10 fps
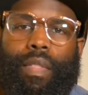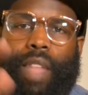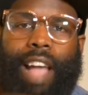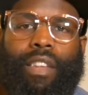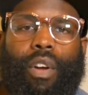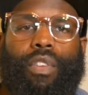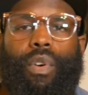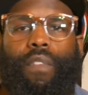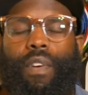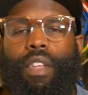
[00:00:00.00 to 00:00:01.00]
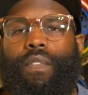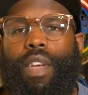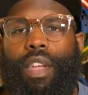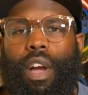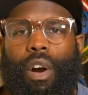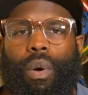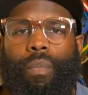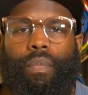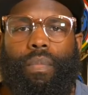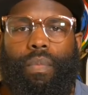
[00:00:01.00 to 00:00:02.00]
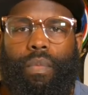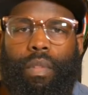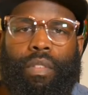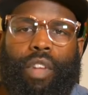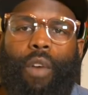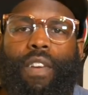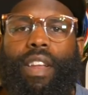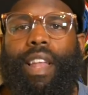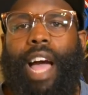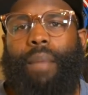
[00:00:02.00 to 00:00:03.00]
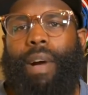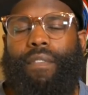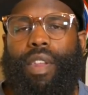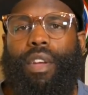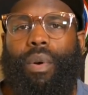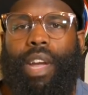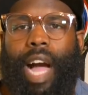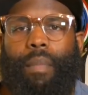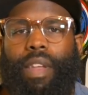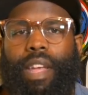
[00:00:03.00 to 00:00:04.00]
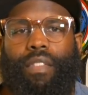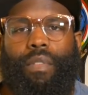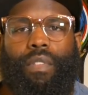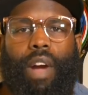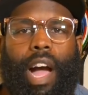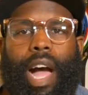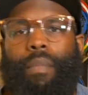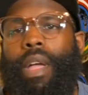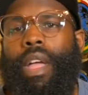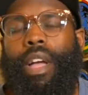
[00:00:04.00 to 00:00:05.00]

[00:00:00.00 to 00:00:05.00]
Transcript: That's gonna do it for this video. Don't forget to like my video, comment, and subscribe.